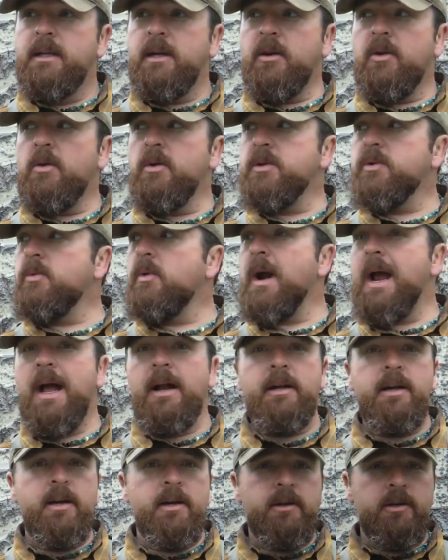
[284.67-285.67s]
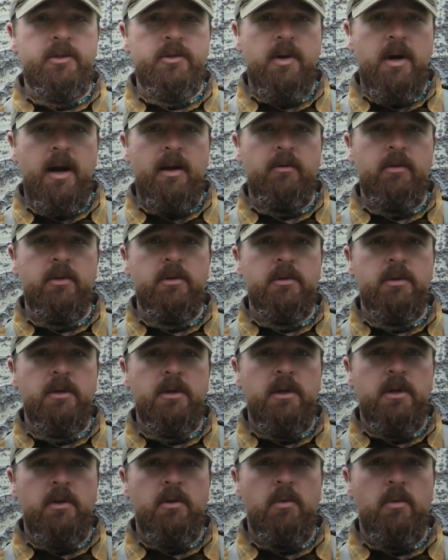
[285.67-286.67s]
Now, of course, we're out here to travel,
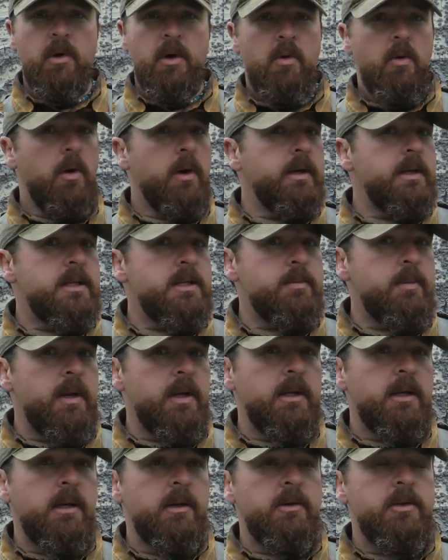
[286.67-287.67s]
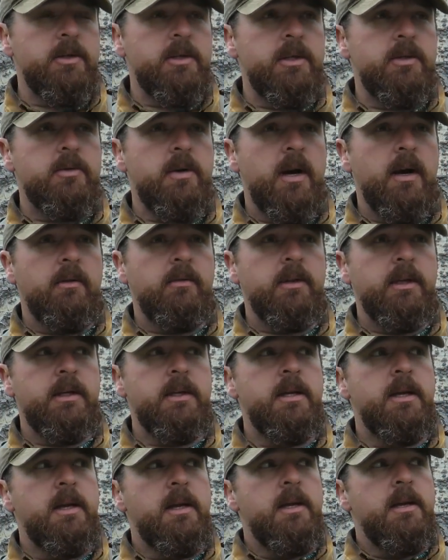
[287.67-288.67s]
we're going to spend energy
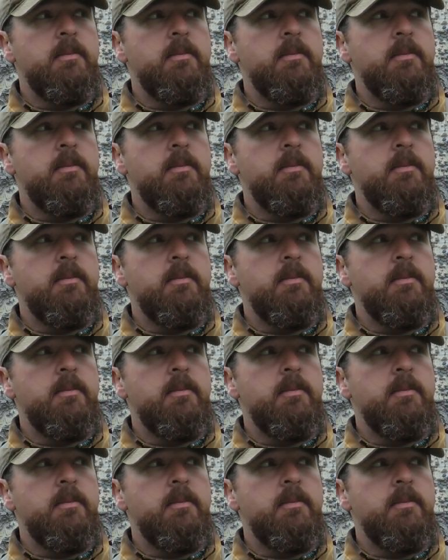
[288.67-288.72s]
traveling,